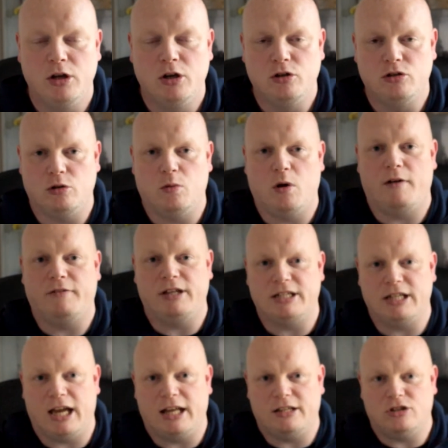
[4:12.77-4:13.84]
So what I've
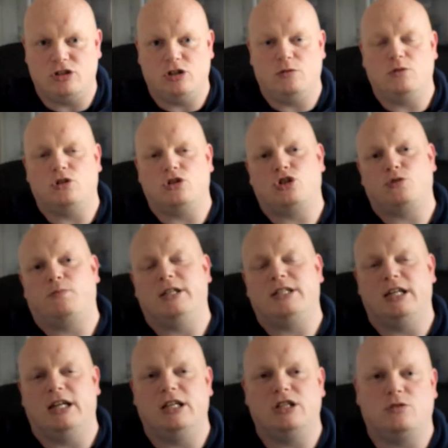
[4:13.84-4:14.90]
decided to do is just split it
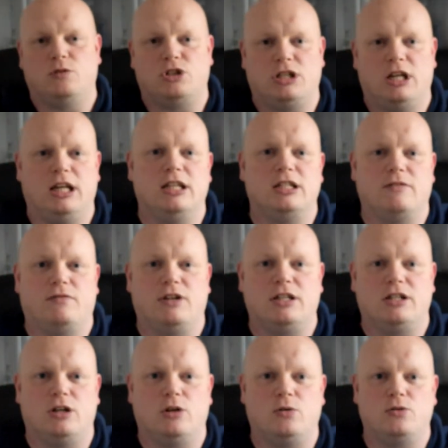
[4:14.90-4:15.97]
into a series of
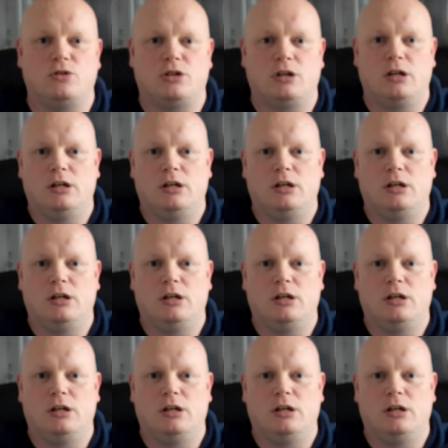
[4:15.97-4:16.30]
videos.